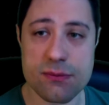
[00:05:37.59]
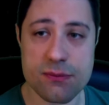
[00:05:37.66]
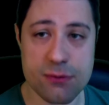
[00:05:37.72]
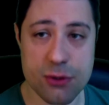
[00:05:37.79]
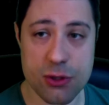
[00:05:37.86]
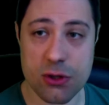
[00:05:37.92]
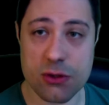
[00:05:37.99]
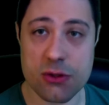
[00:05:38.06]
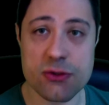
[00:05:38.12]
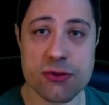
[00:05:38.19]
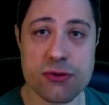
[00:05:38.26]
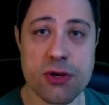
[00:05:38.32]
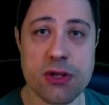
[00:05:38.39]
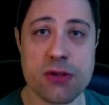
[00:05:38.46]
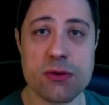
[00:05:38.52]
for the other
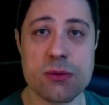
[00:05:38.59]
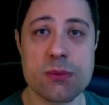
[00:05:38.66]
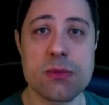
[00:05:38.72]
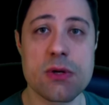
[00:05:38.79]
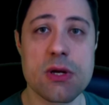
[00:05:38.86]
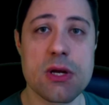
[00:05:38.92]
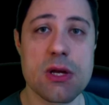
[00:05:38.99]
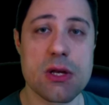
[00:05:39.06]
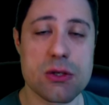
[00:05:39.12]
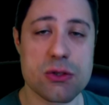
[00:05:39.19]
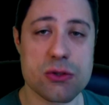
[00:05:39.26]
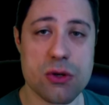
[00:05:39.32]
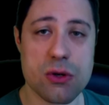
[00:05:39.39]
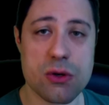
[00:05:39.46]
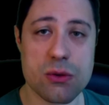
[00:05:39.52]
stratum.
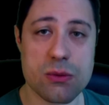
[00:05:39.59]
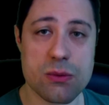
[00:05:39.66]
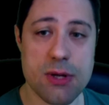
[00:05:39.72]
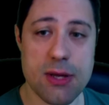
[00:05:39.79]
So